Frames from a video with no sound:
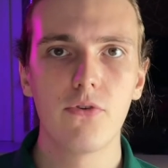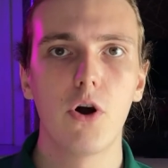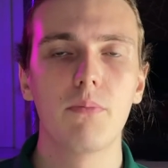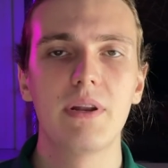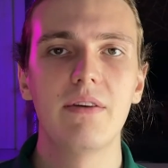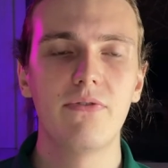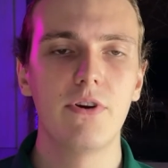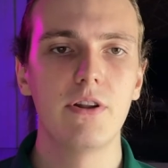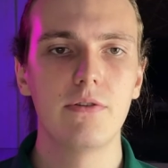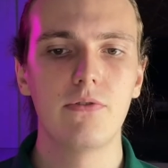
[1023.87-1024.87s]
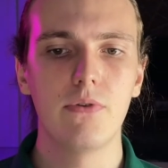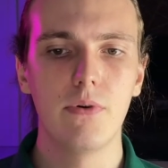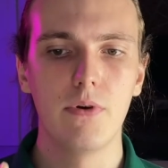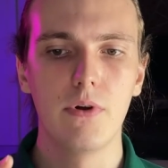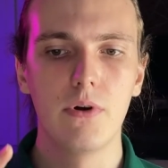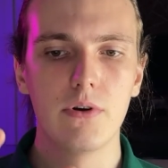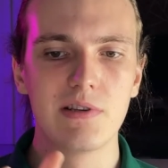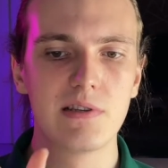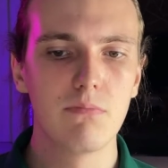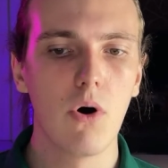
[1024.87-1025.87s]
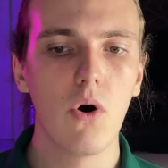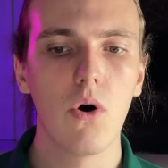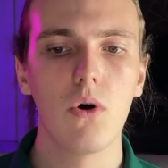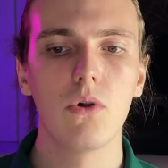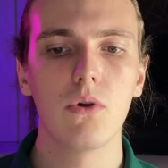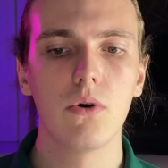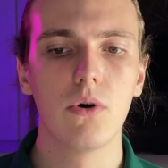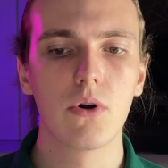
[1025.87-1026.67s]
from different small